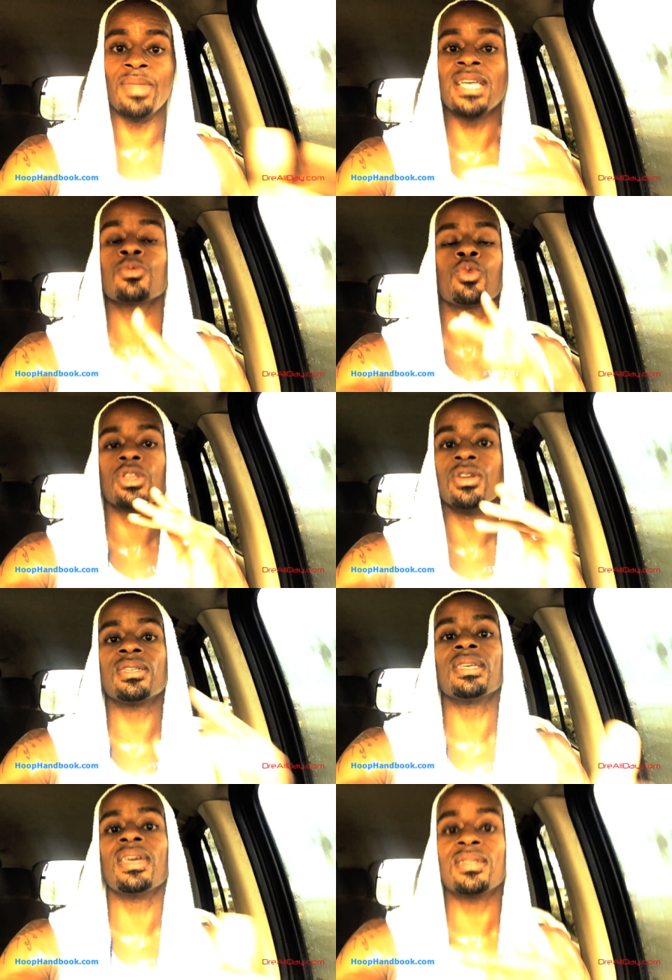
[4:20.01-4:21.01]
That's what you're
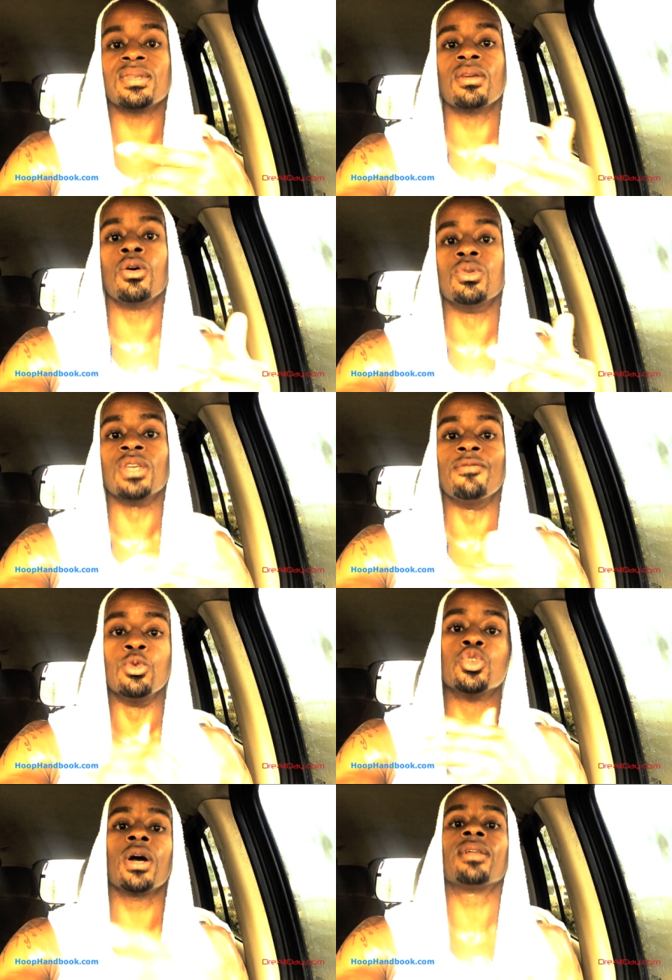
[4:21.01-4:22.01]
saying to the coach if
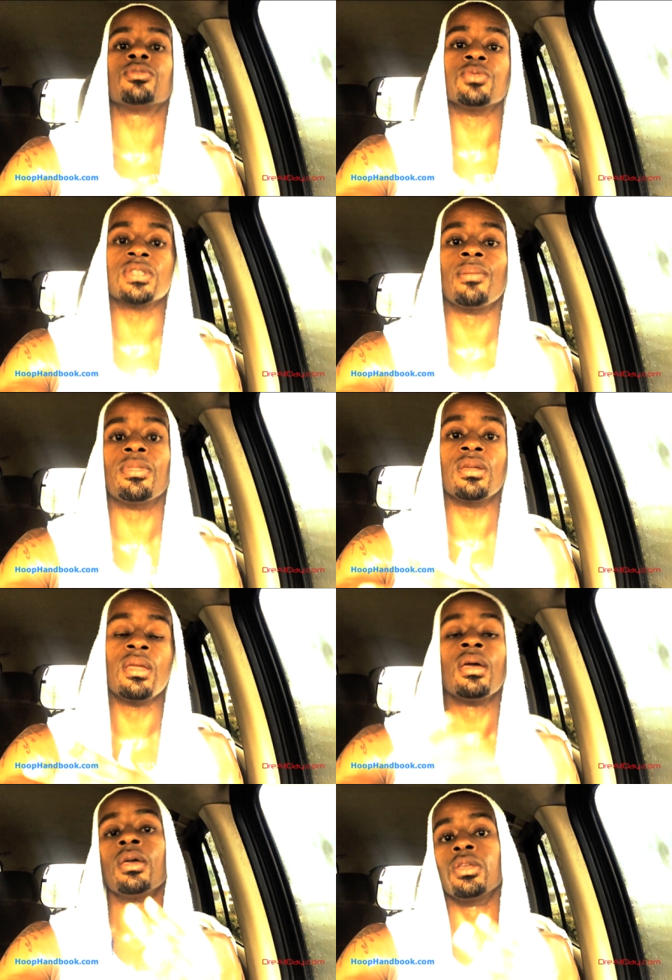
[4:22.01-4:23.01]
you try to do something
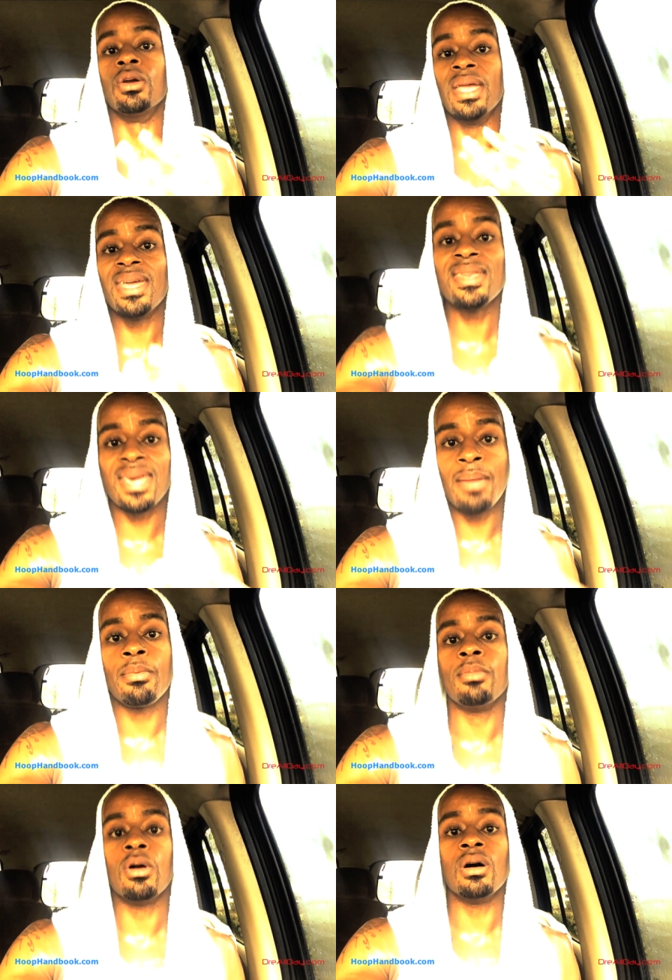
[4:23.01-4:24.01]
you're
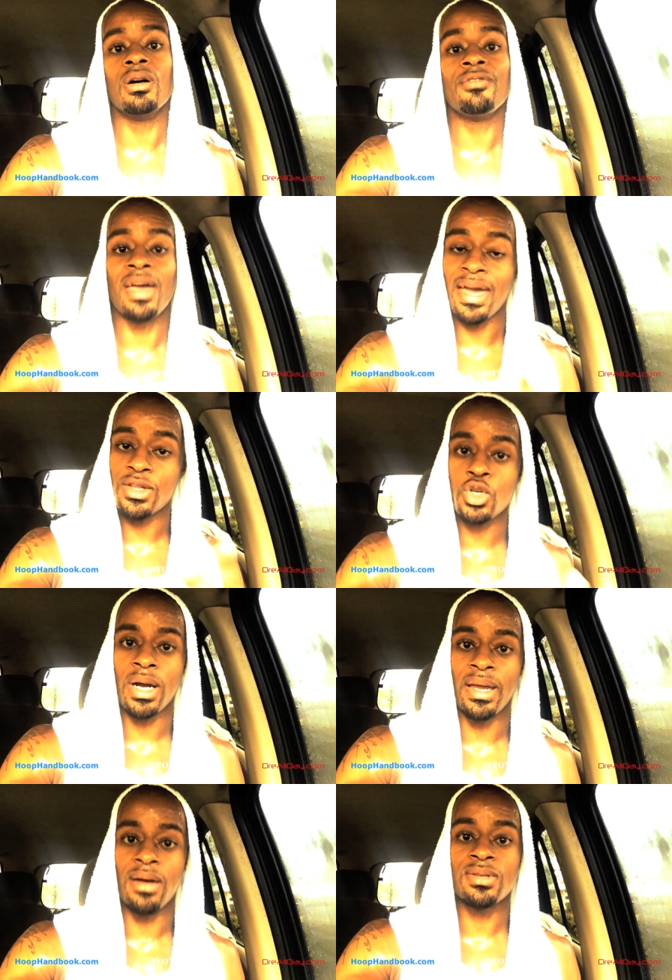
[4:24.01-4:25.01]
incapable of at
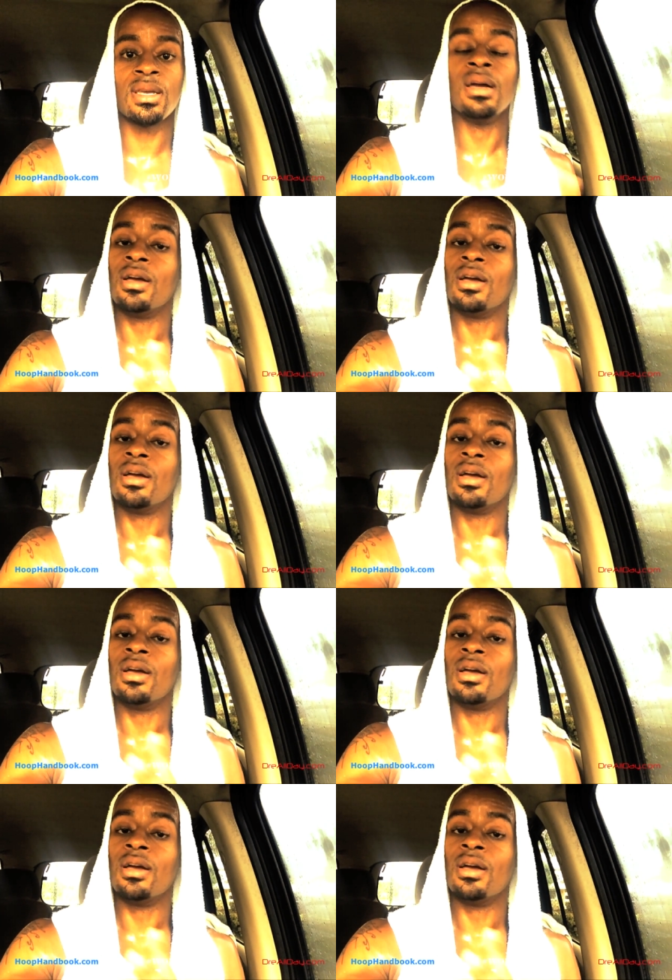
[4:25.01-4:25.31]
tryouts.